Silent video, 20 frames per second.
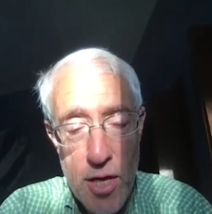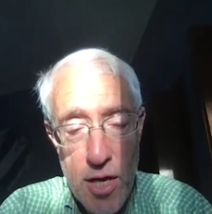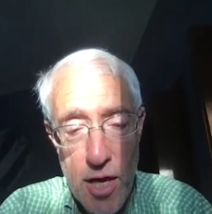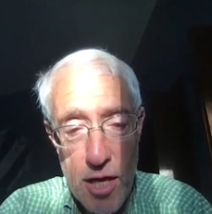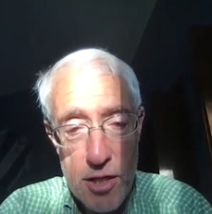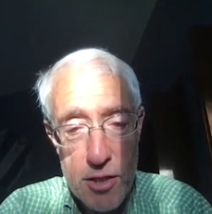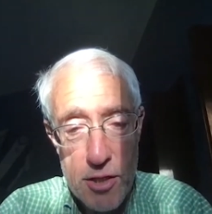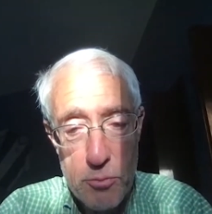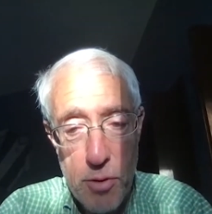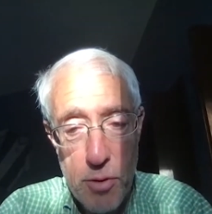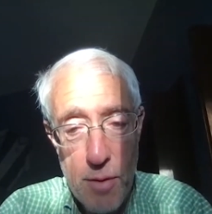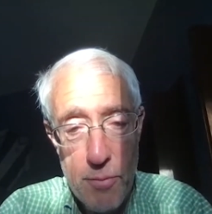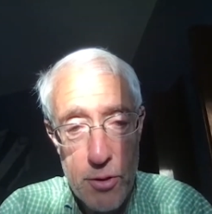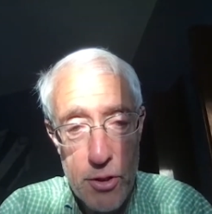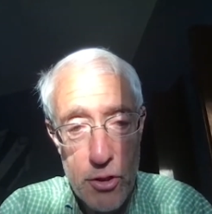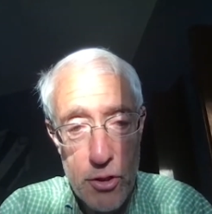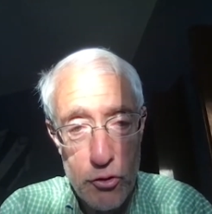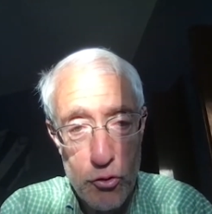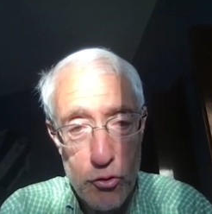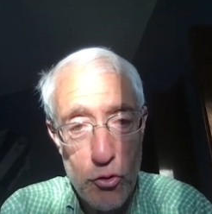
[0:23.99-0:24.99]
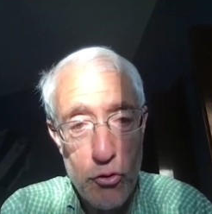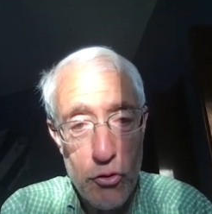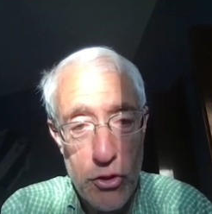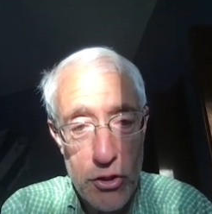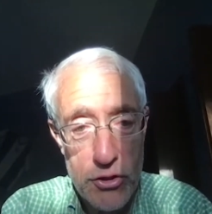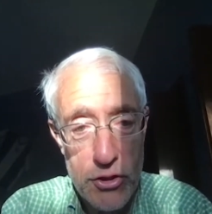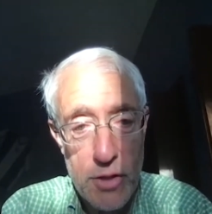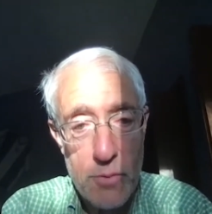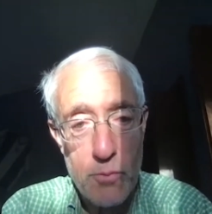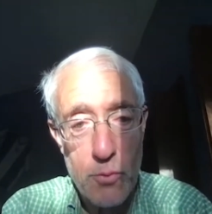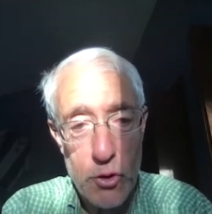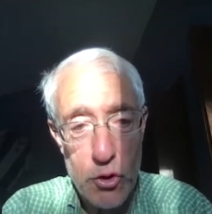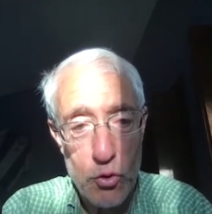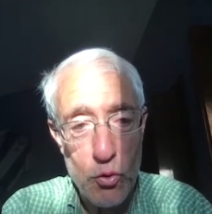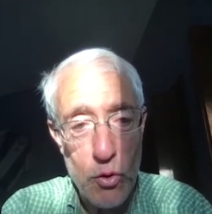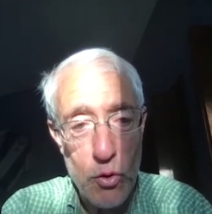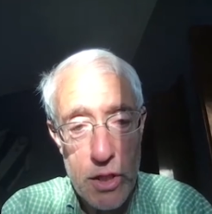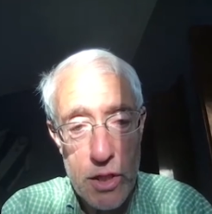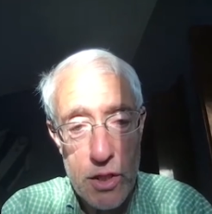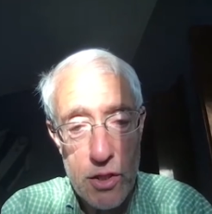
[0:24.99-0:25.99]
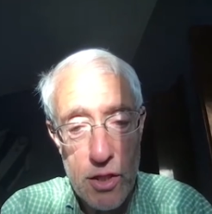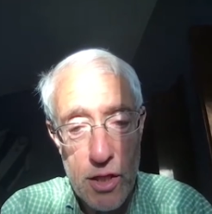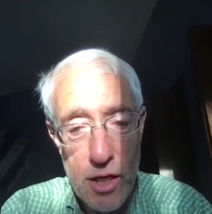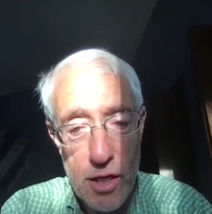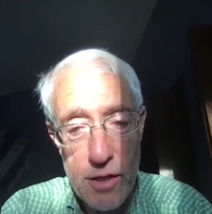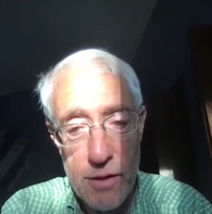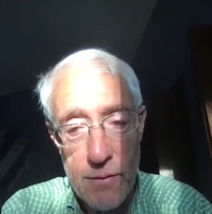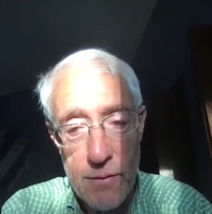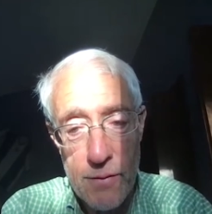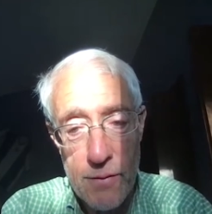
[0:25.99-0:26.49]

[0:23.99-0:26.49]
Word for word: And it's probably the truth is in between, that